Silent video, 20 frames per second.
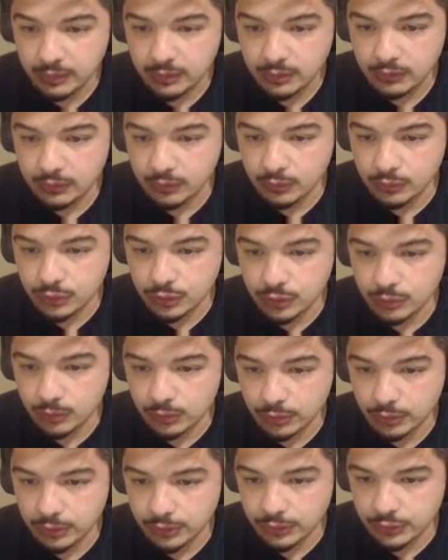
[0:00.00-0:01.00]
Don't you
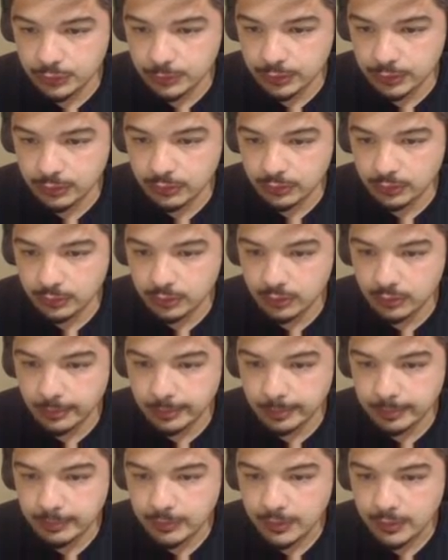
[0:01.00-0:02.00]
worry your sweet little heart.
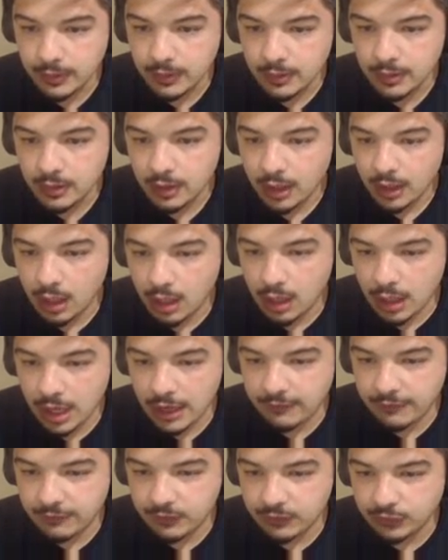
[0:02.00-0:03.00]
All
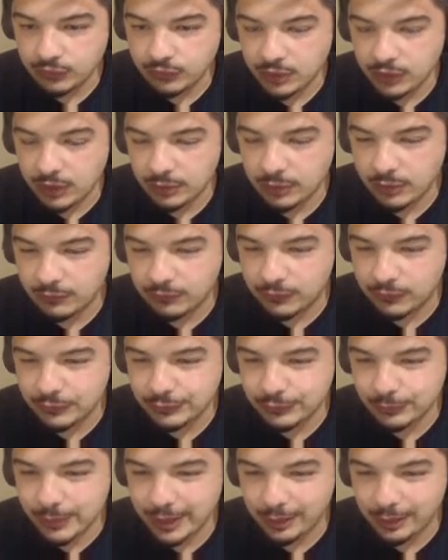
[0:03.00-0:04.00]
right, first dono, first
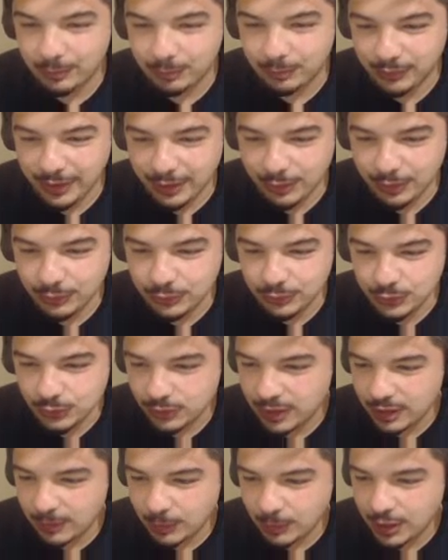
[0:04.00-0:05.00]
random player on the
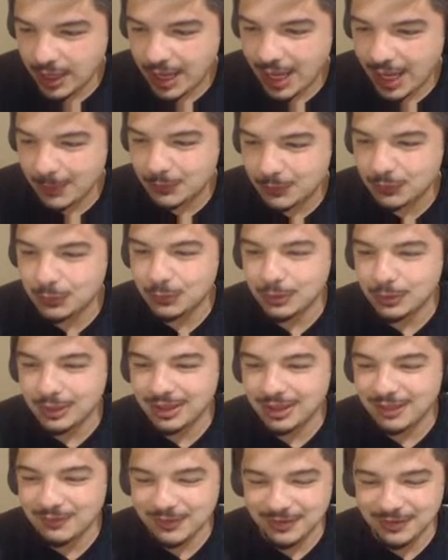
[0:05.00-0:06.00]
stream. You absolutely
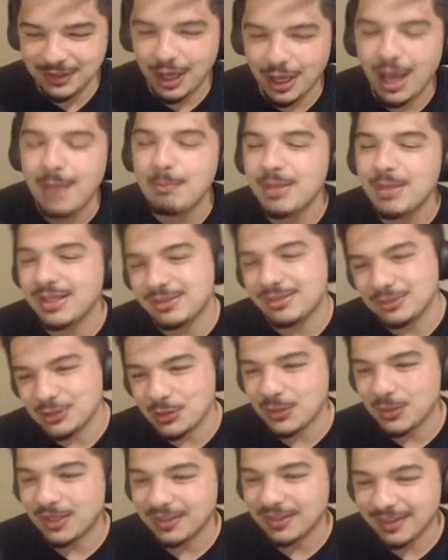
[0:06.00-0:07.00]
love to see. I miss
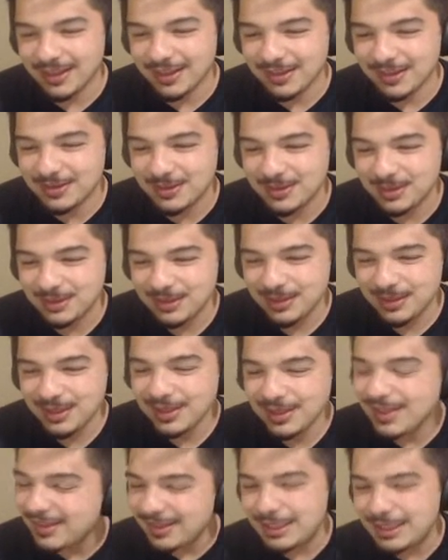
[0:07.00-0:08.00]
doing this
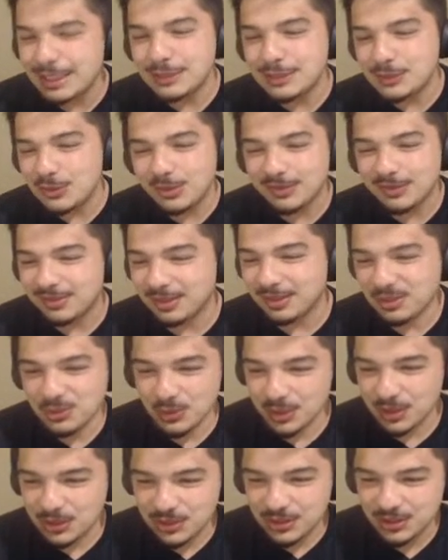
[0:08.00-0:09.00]
because you can't do this on
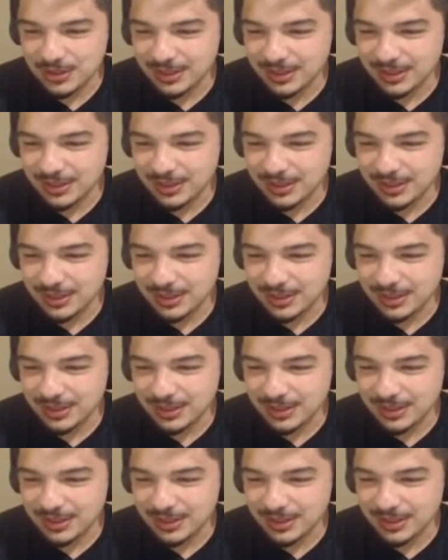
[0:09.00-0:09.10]
Twitch.